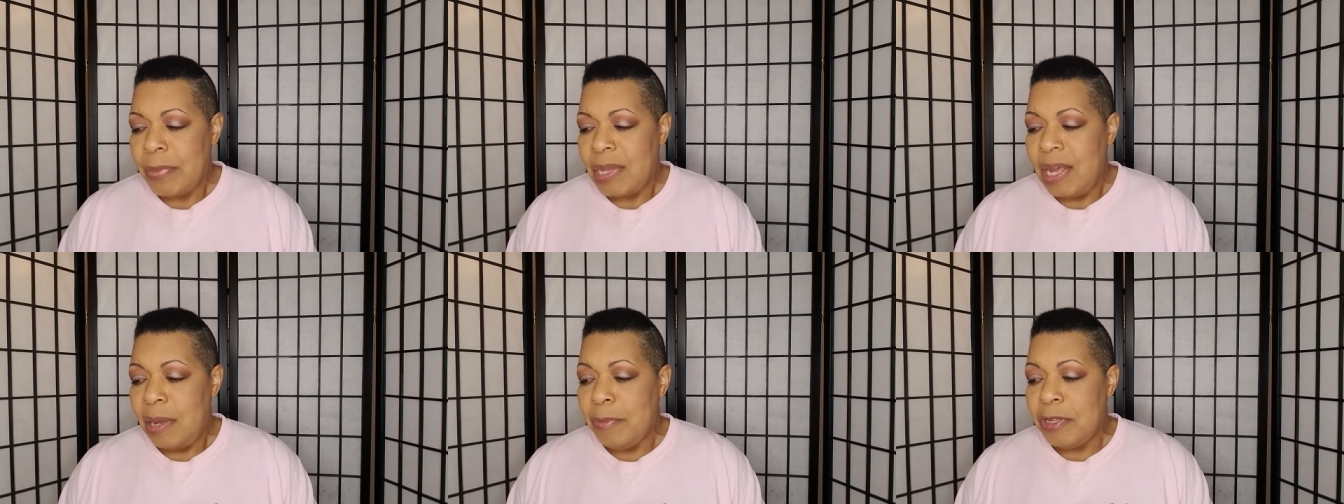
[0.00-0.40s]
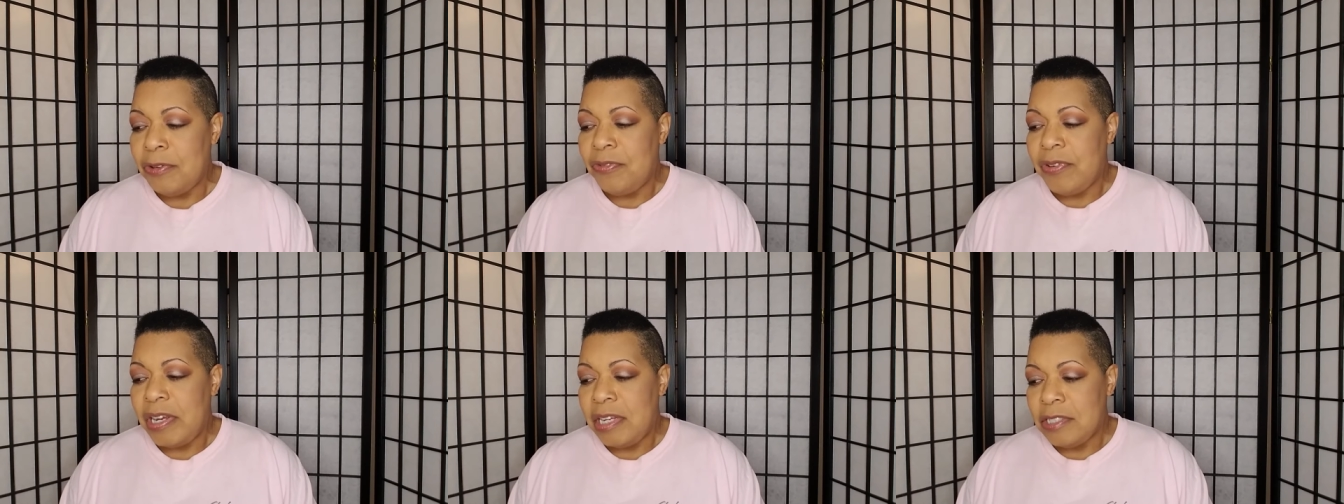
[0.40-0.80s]
I mean, you
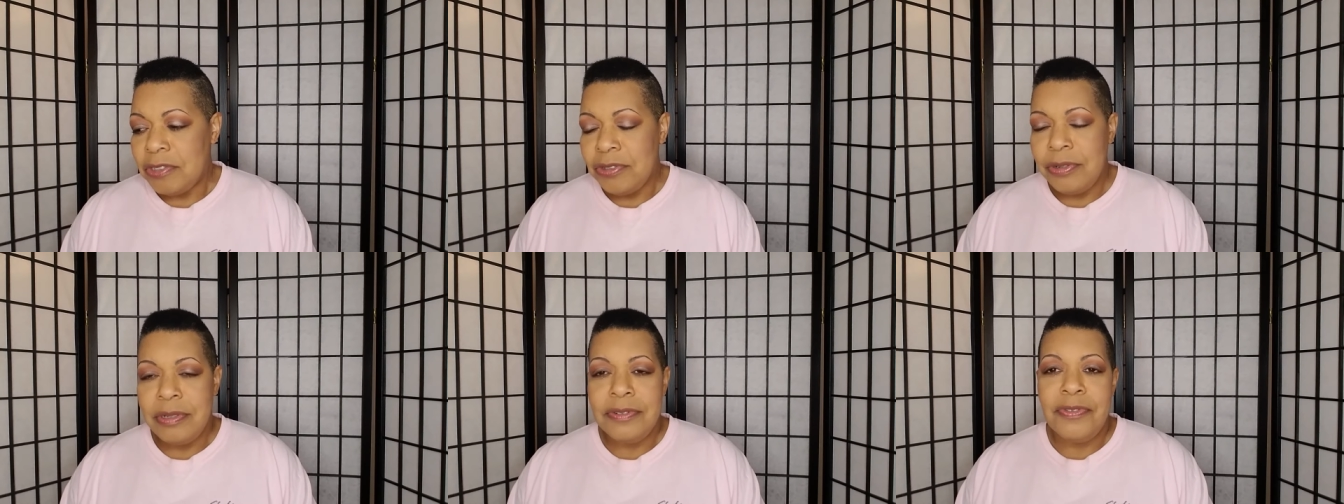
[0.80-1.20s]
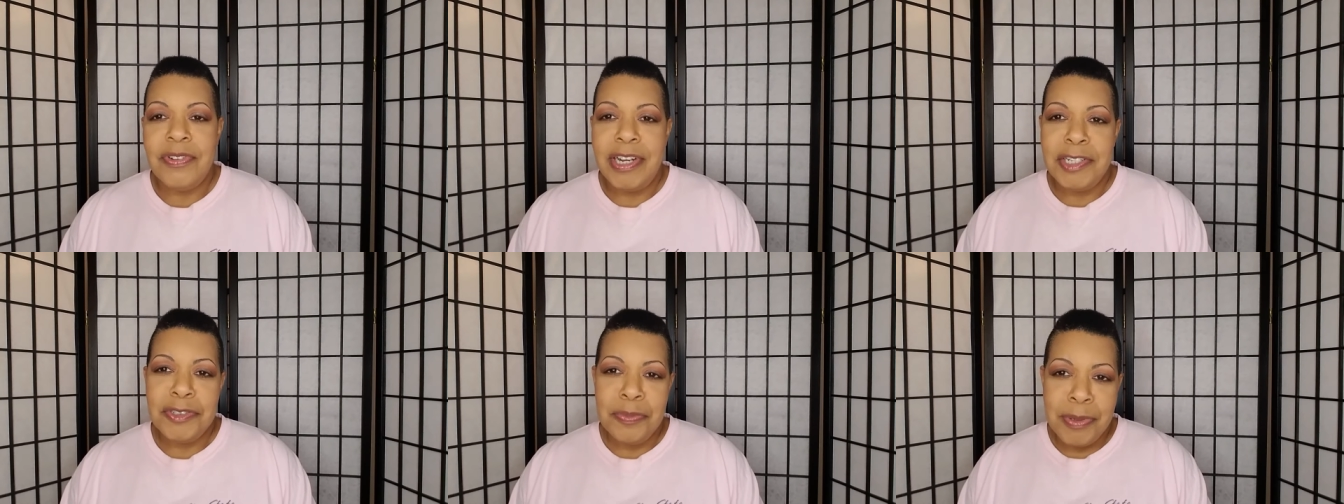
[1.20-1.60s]
find your you
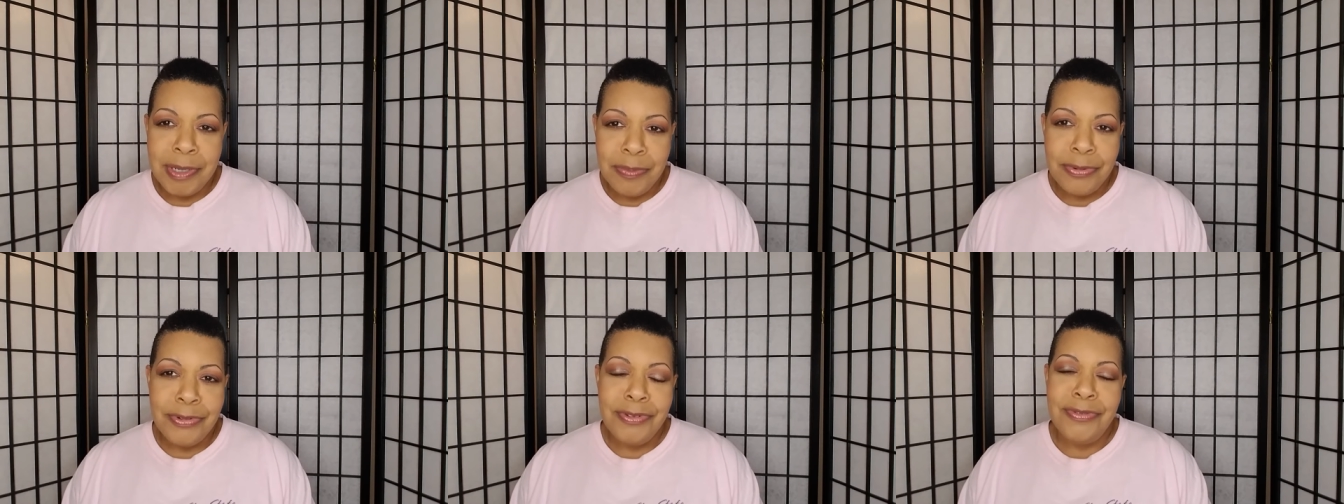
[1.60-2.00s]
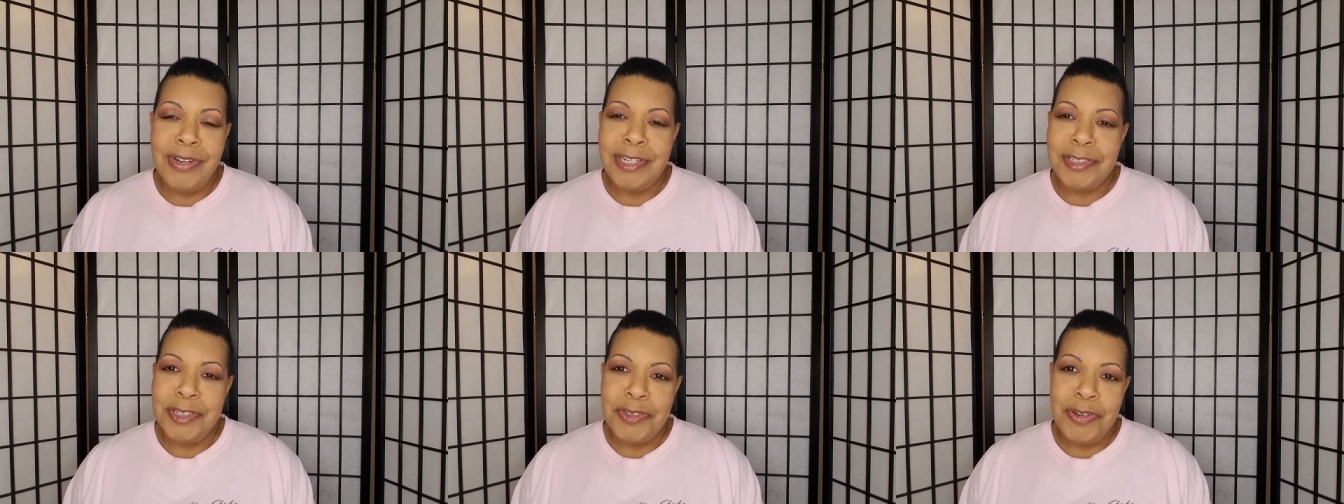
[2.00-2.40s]
find your people, you
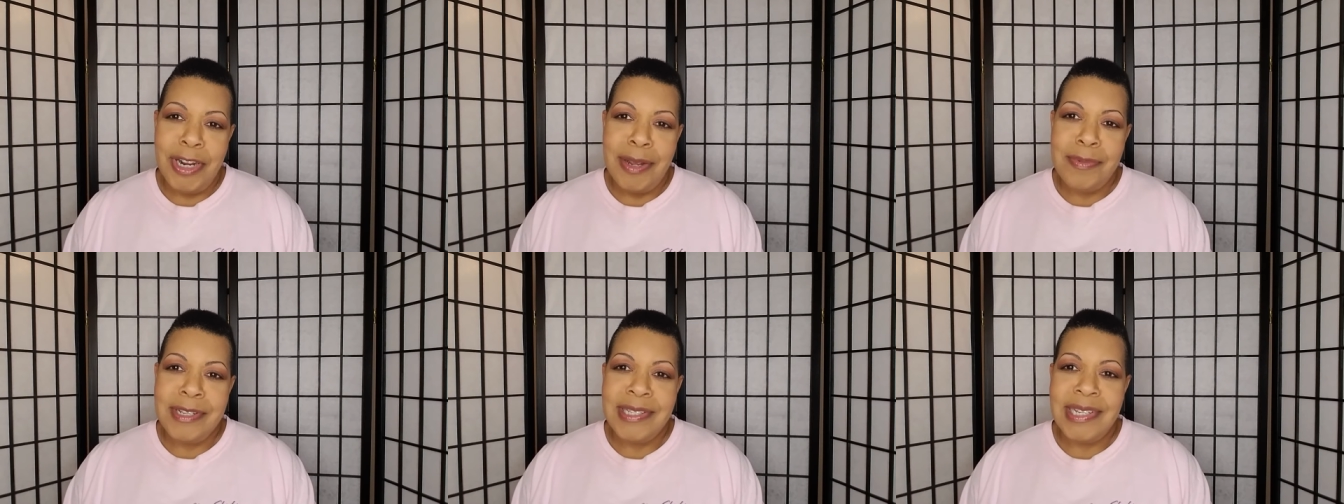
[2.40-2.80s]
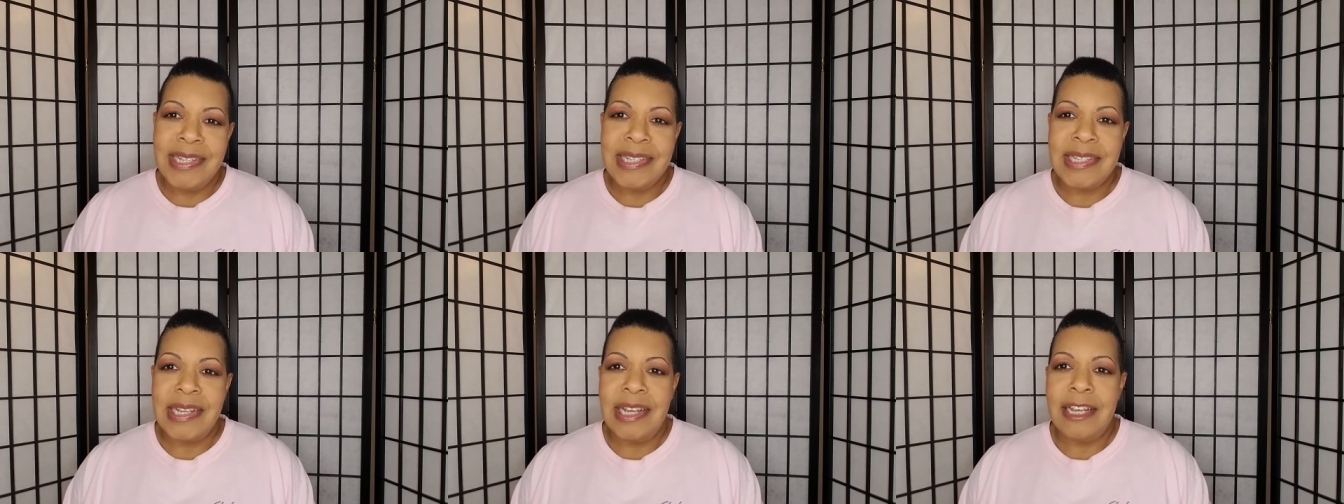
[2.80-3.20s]
find your tribe, as they
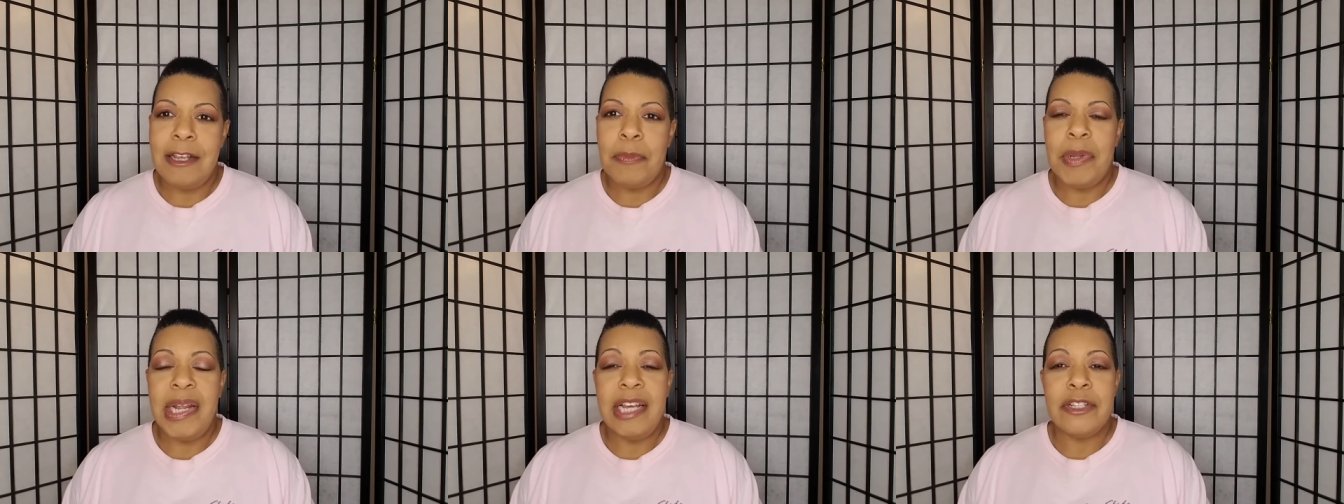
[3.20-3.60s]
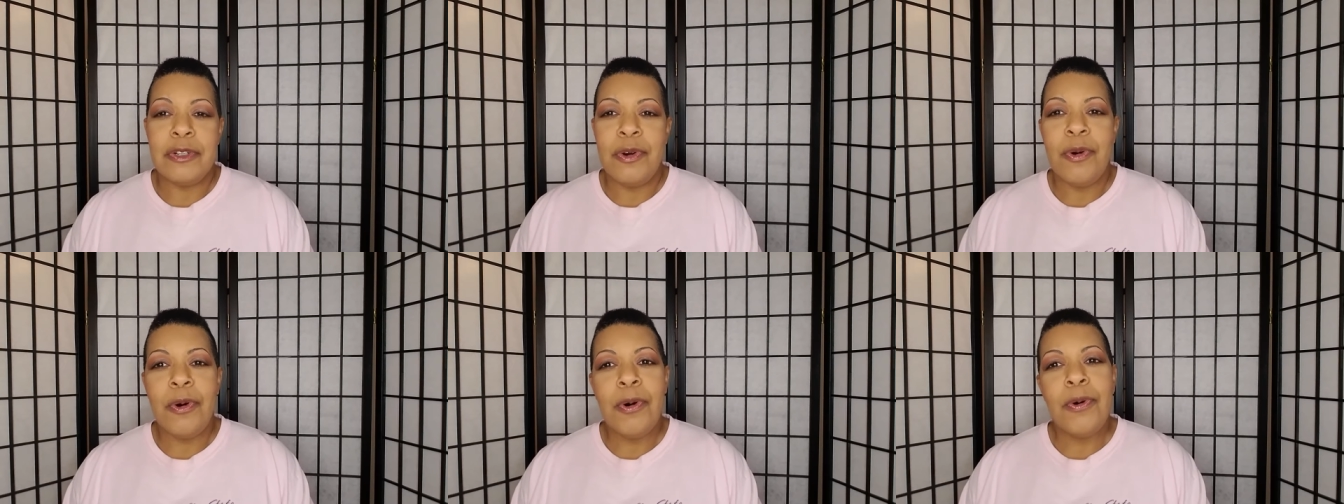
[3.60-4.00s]
say, but as a
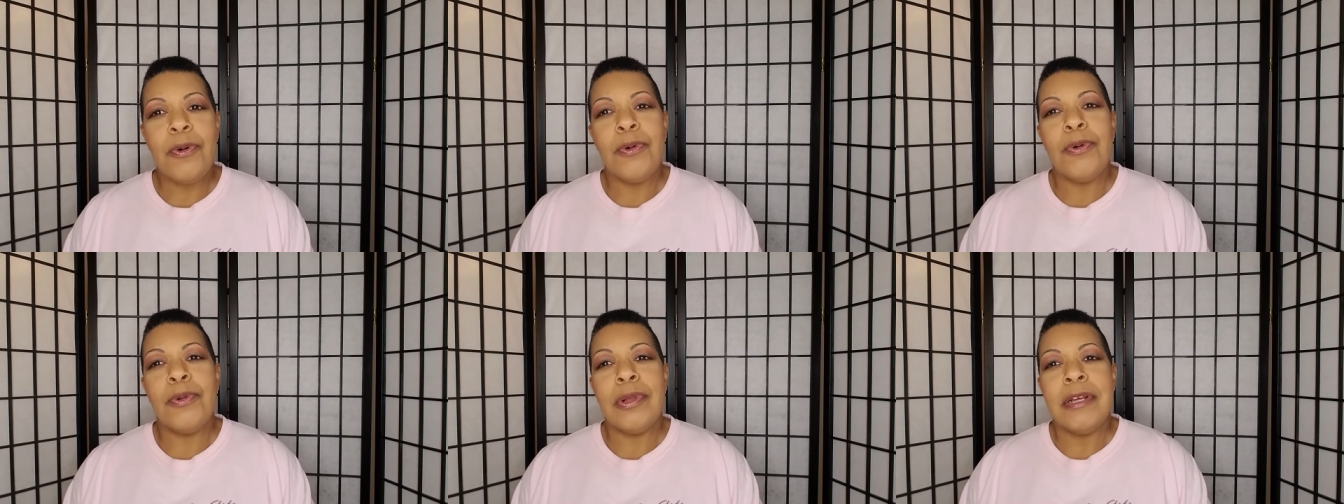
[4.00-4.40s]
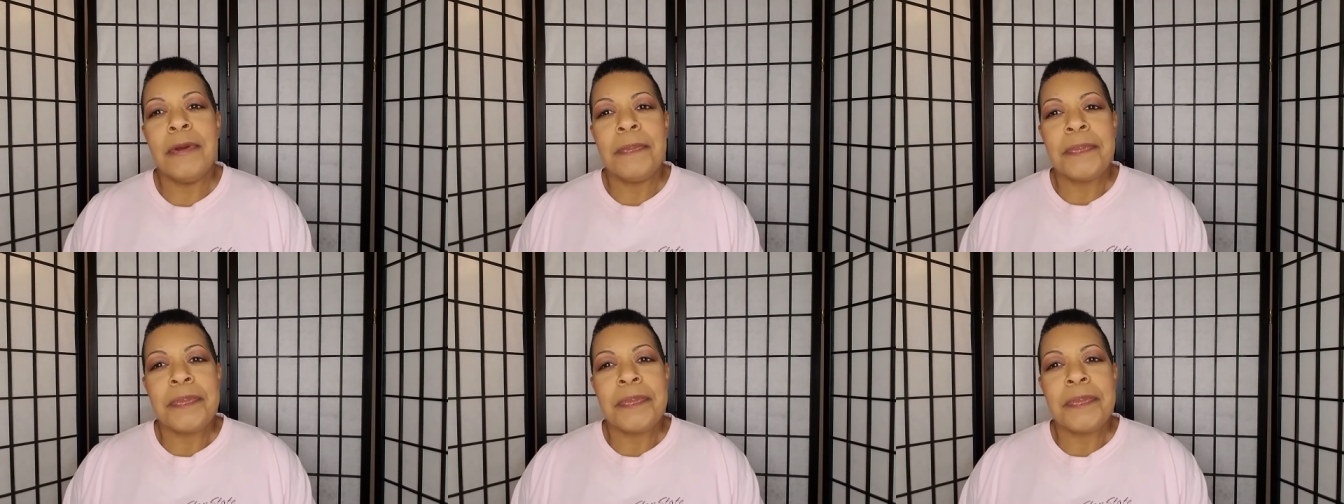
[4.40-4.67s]
whole,